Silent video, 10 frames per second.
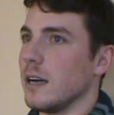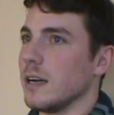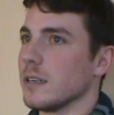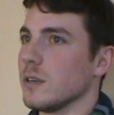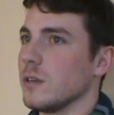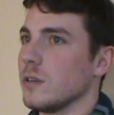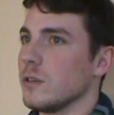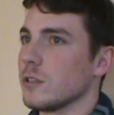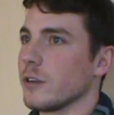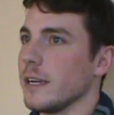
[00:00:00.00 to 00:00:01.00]
uh,
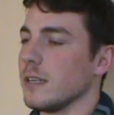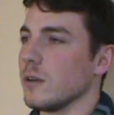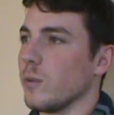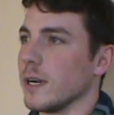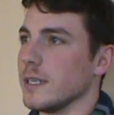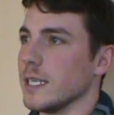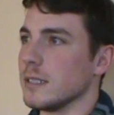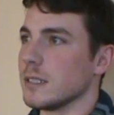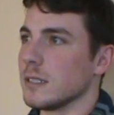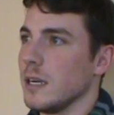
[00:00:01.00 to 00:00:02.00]
creating
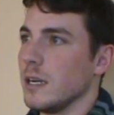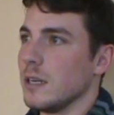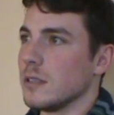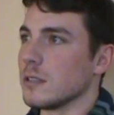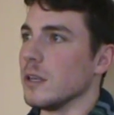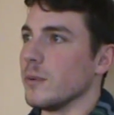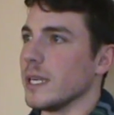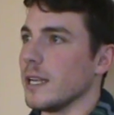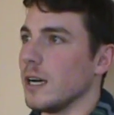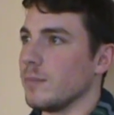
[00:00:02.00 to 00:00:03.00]
awareness so
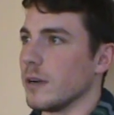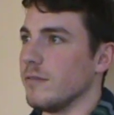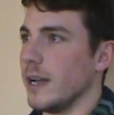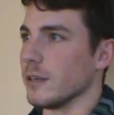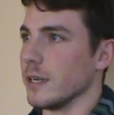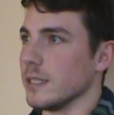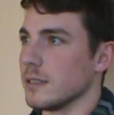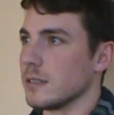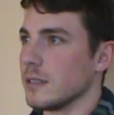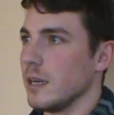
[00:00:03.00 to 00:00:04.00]
that we can help our
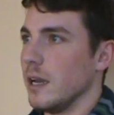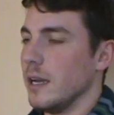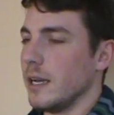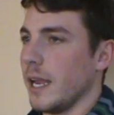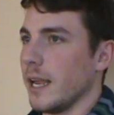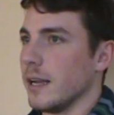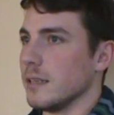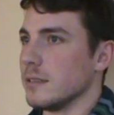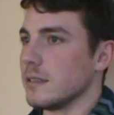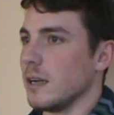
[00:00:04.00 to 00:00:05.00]
veterans
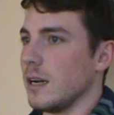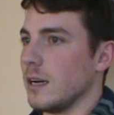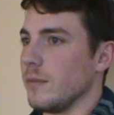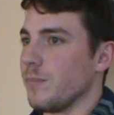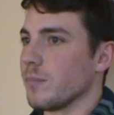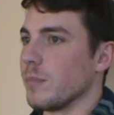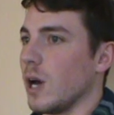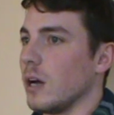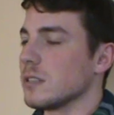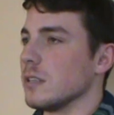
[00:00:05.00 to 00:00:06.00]
and um,
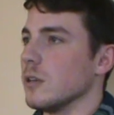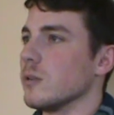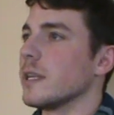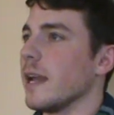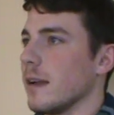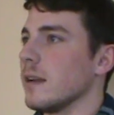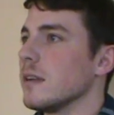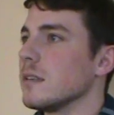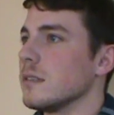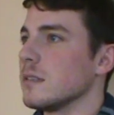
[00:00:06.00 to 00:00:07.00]
but also
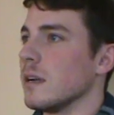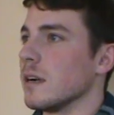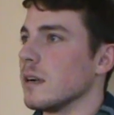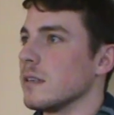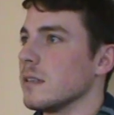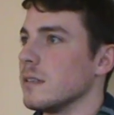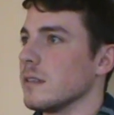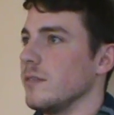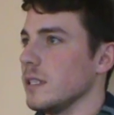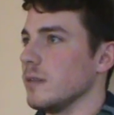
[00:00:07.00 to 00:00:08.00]
get our, uh,
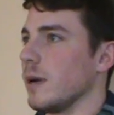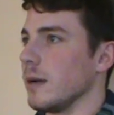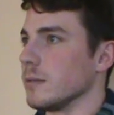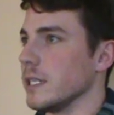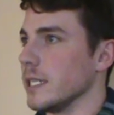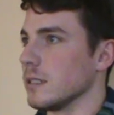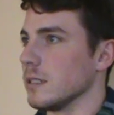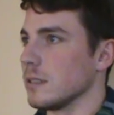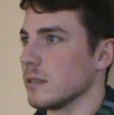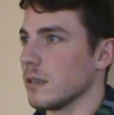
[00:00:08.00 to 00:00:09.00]
the civilian
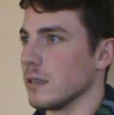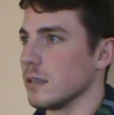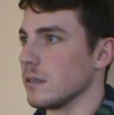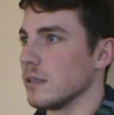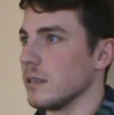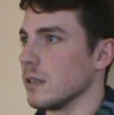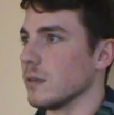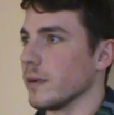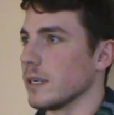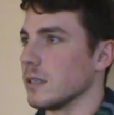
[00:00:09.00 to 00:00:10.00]
population, the you
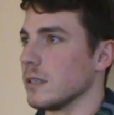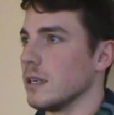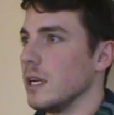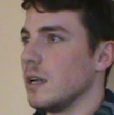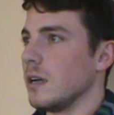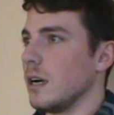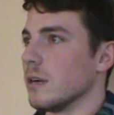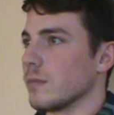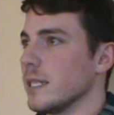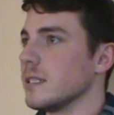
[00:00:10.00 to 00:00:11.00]
know the regular
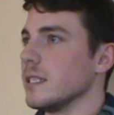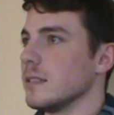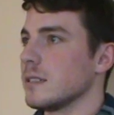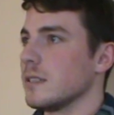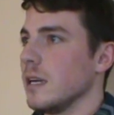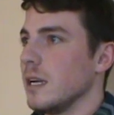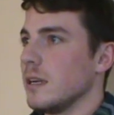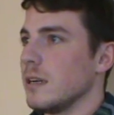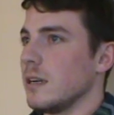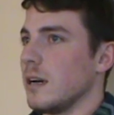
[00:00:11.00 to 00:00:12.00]
uh, residents,
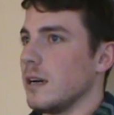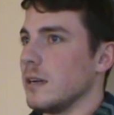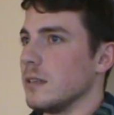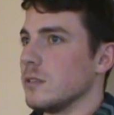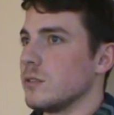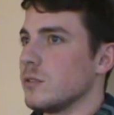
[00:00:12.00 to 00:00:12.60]
uh,